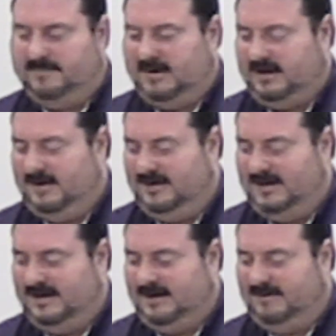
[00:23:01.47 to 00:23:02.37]
but
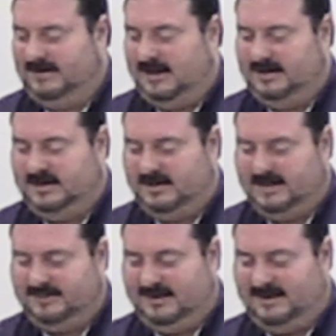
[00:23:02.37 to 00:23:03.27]
I got to tell you
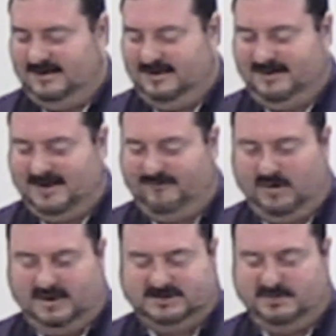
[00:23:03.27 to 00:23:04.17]
that I've
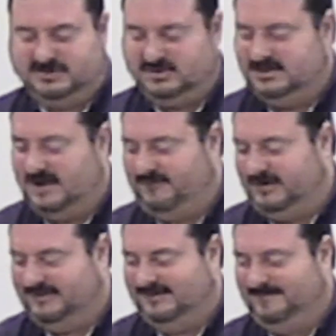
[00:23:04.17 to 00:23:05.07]
watched Commissioner
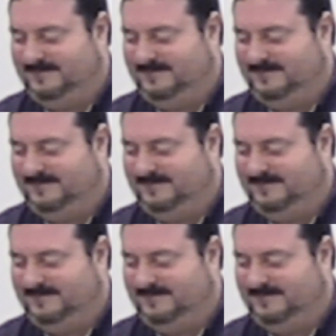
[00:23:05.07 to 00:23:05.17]
Jeffries,